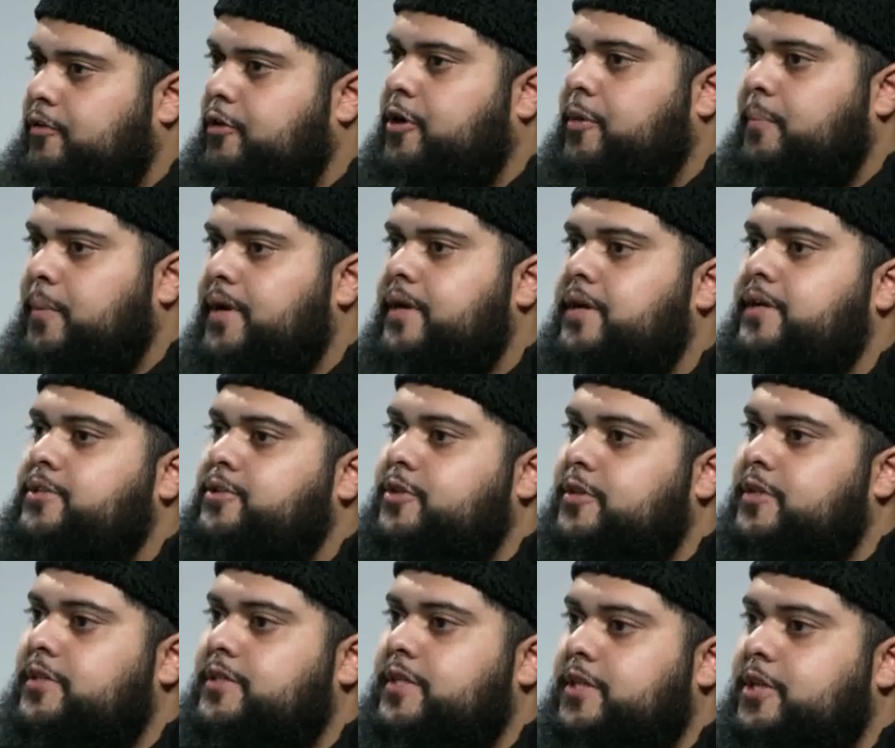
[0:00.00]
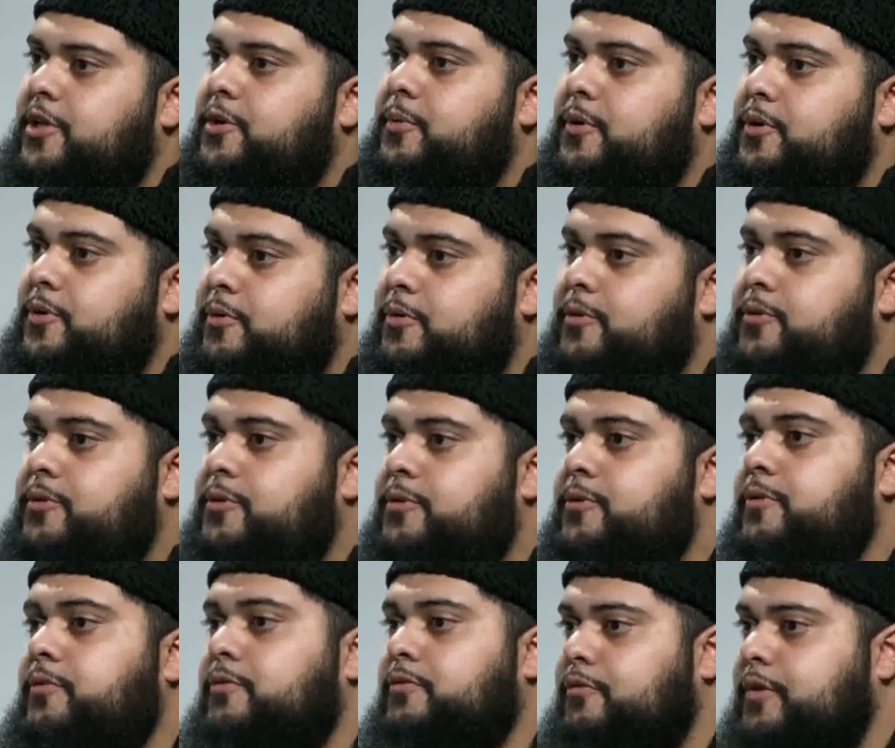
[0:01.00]
If you committed a certain sin, you were
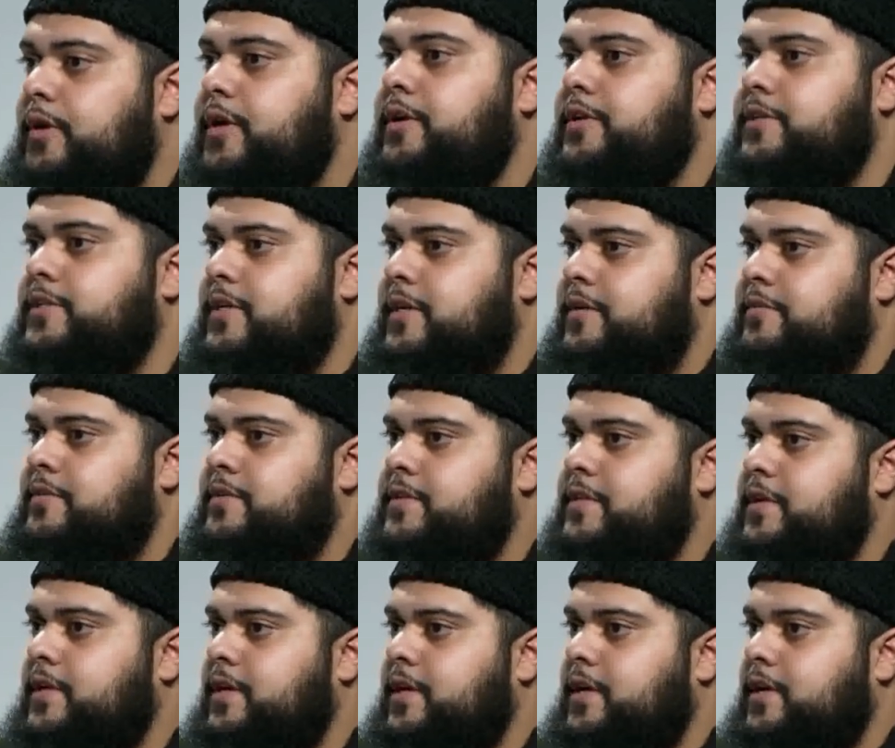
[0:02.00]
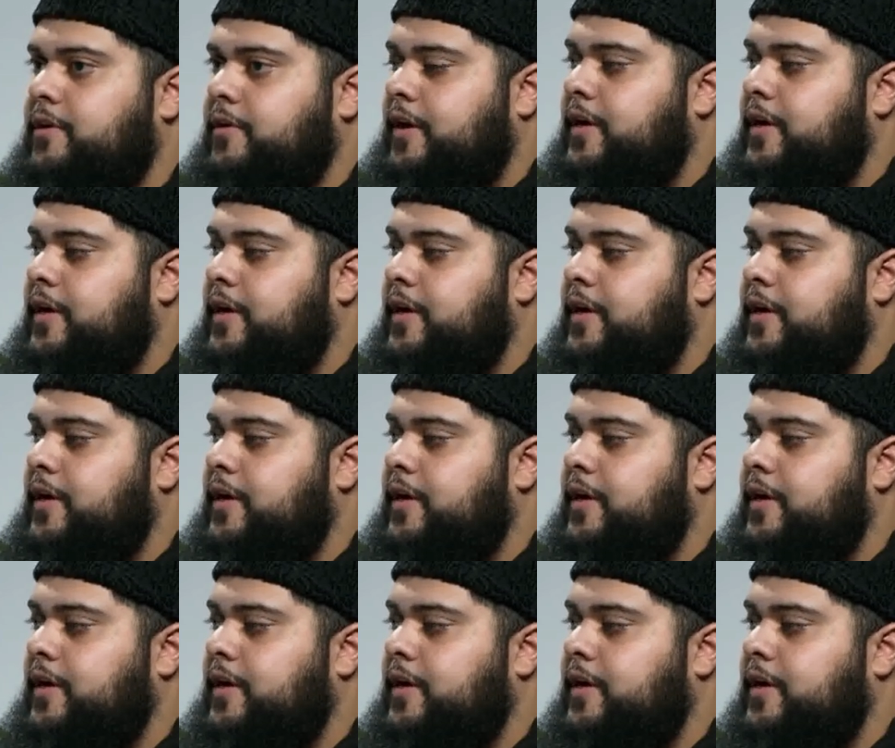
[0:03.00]
told to free your slaves.